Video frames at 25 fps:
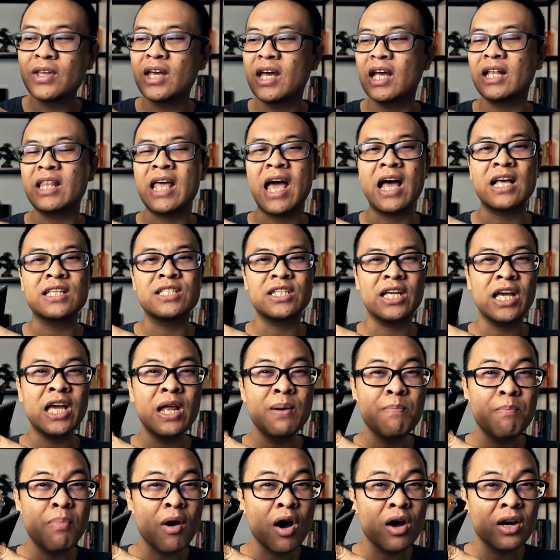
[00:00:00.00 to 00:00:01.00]
It has
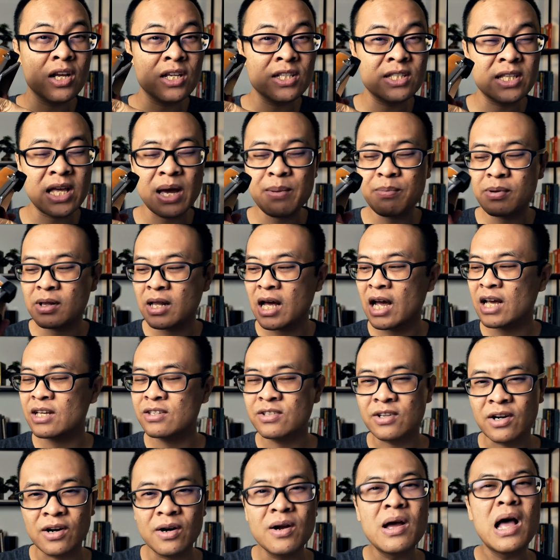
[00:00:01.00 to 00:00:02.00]
in-body
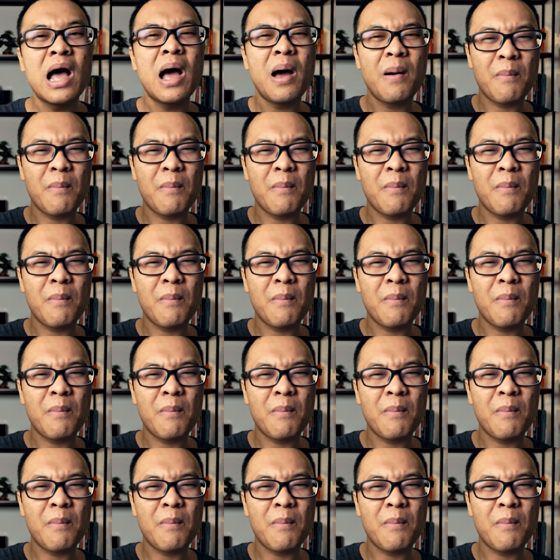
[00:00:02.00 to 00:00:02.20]
stabilizer.